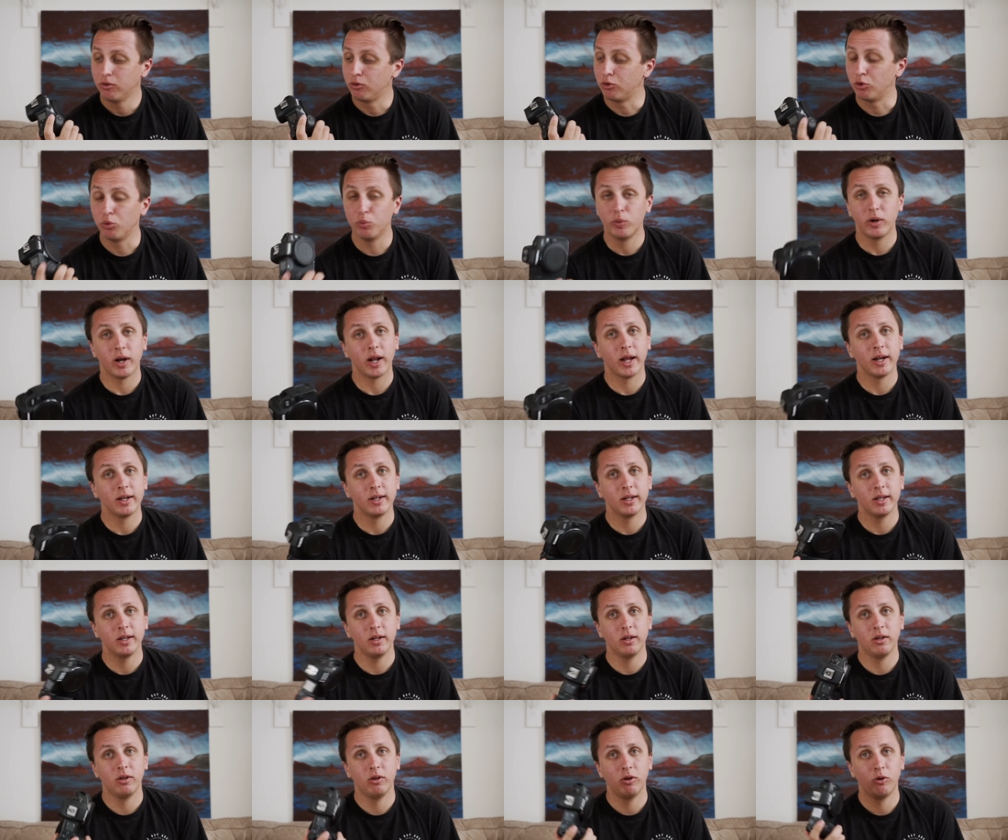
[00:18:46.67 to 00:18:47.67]
do what I
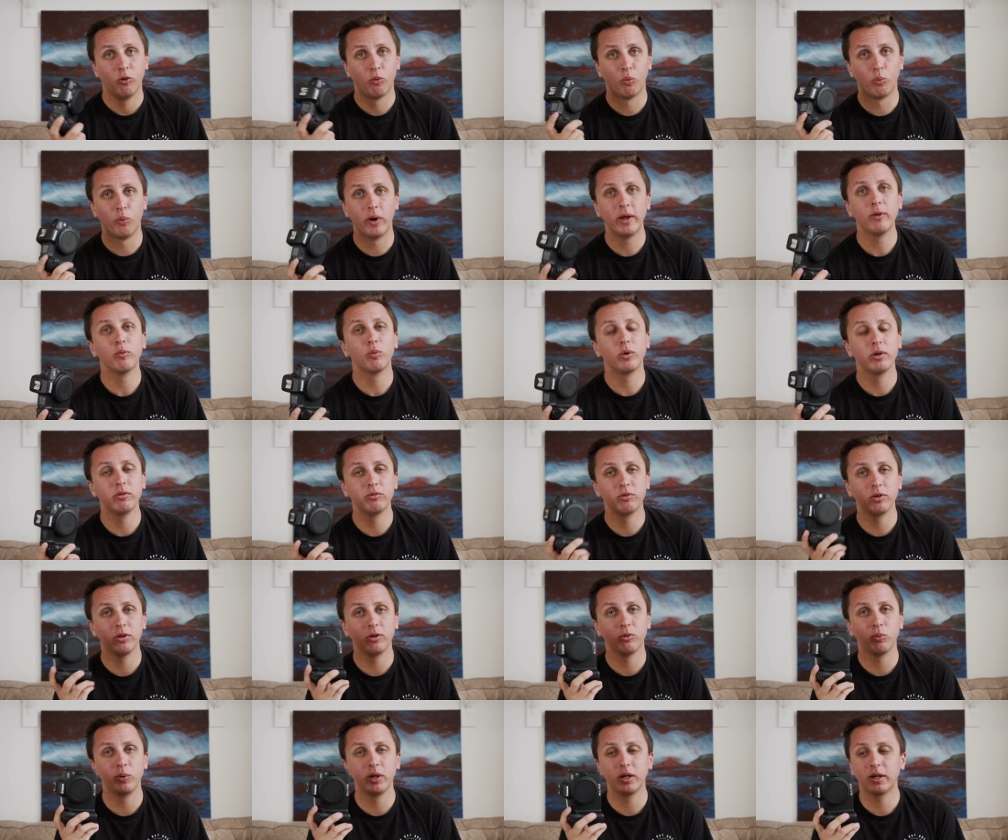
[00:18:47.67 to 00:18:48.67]
did, rent one
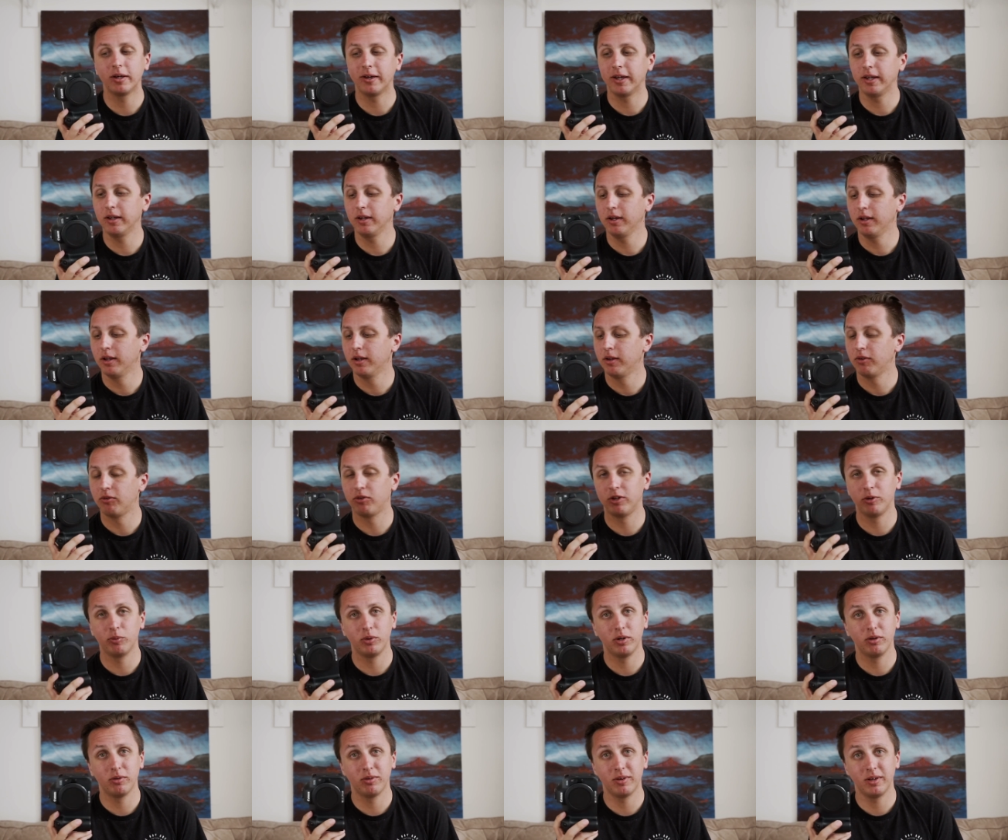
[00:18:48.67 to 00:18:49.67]
for the weekend,
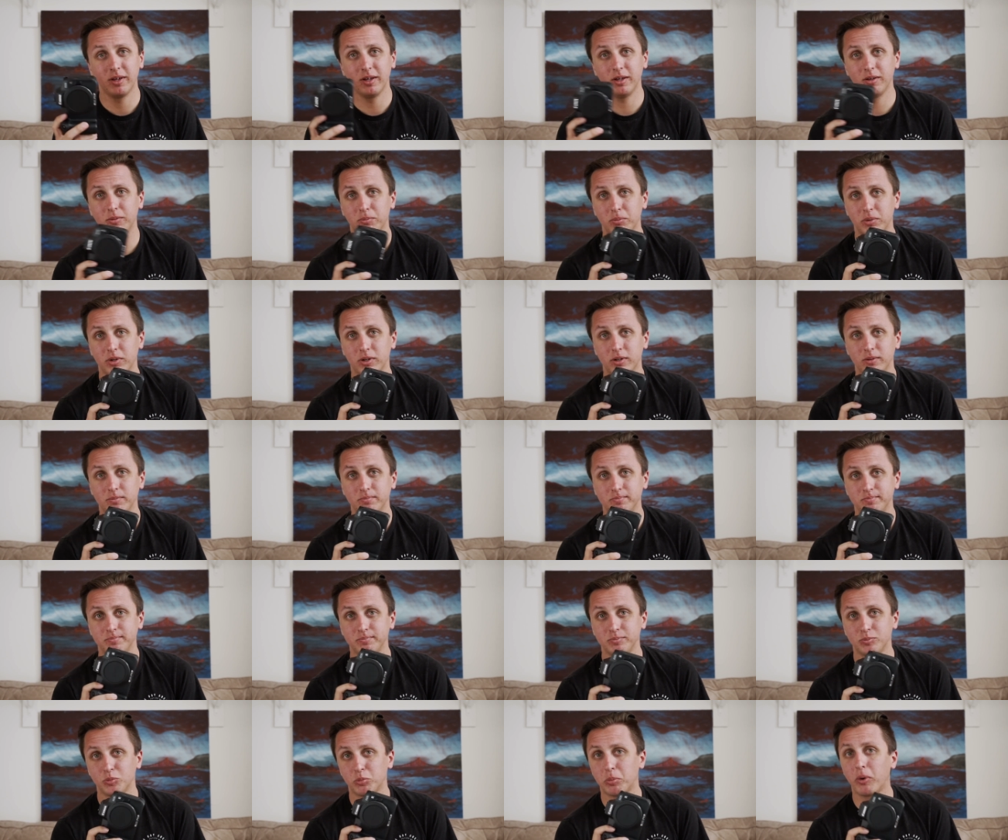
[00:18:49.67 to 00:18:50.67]
see what you think, but
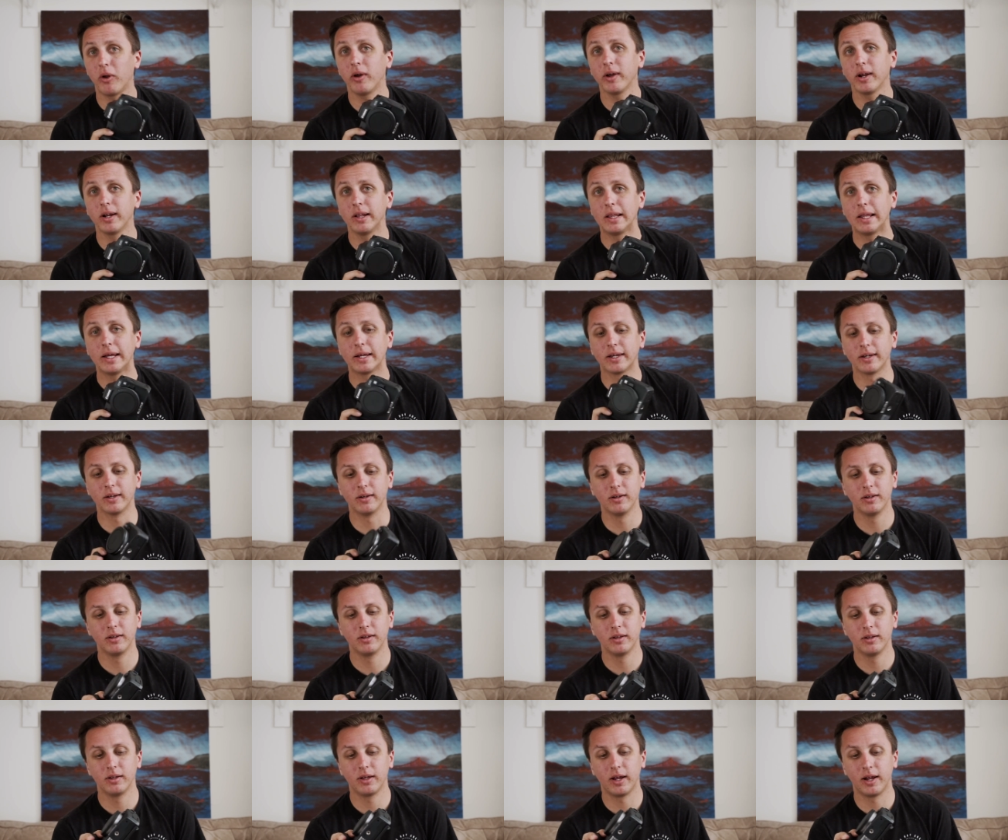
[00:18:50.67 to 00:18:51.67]
probably gonna like it.
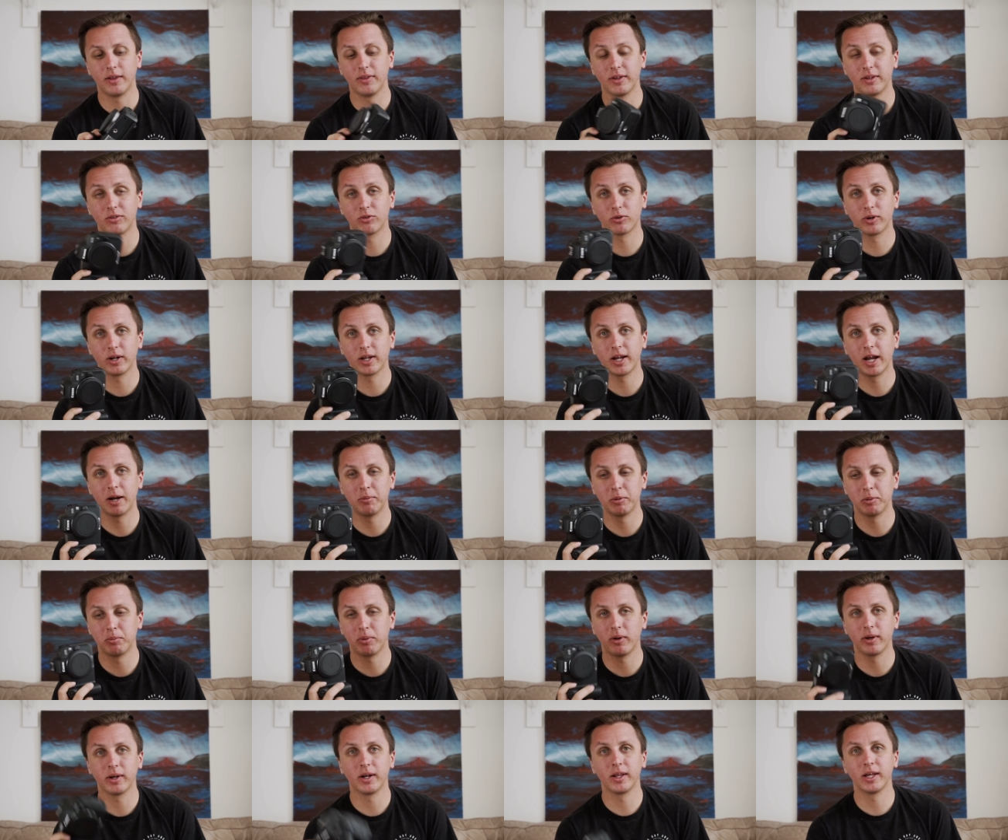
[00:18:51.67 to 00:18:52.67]
I think it's a great
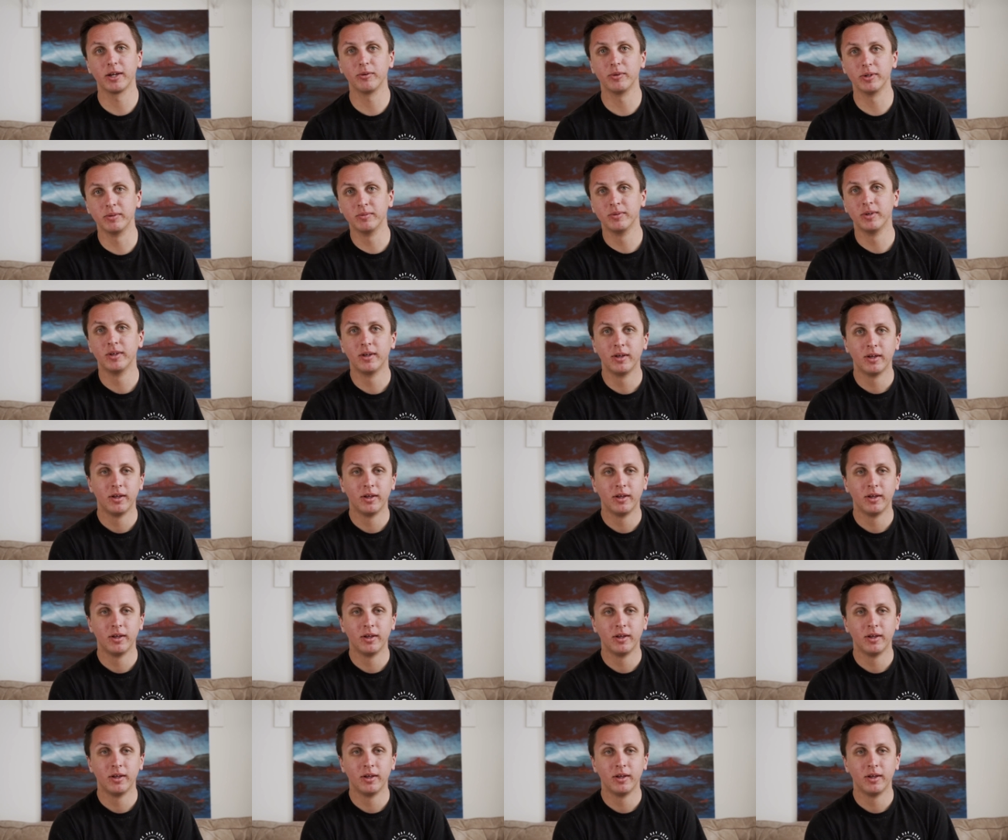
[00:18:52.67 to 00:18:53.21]
camera, probably gonna get one.